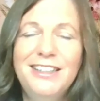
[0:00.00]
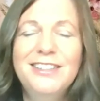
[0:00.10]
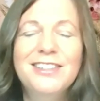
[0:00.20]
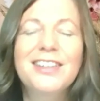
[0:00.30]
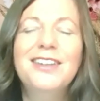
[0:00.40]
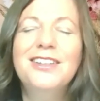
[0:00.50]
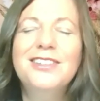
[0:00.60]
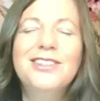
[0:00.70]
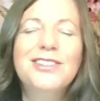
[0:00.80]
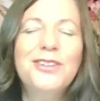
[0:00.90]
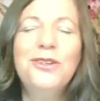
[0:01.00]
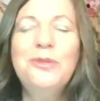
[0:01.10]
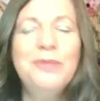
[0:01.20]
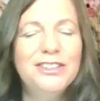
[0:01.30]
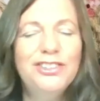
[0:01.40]
is
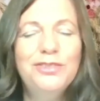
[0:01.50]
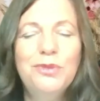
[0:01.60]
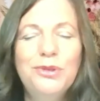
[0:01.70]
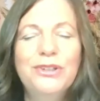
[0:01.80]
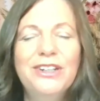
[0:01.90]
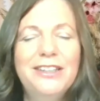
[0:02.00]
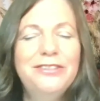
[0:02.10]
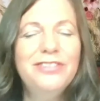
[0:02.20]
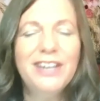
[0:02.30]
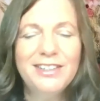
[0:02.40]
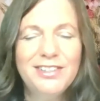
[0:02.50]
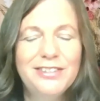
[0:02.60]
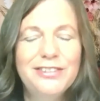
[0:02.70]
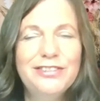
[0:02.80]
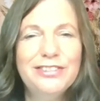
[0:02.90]
so much more
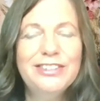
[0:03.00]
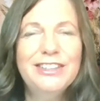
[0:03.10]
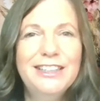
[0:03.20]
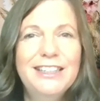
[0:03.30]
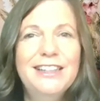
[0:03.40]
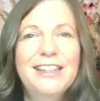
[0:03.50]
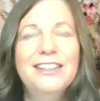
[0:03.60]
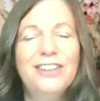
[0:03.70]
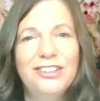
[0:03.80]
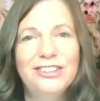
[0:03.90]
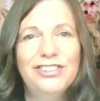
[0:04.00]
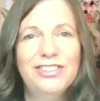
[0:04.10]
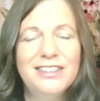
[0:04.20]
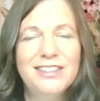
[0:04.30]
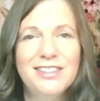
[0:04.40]
effective than
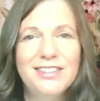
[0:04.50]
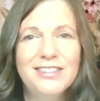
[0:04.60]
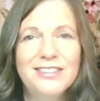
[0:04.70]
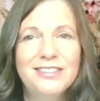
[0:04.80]
harshness.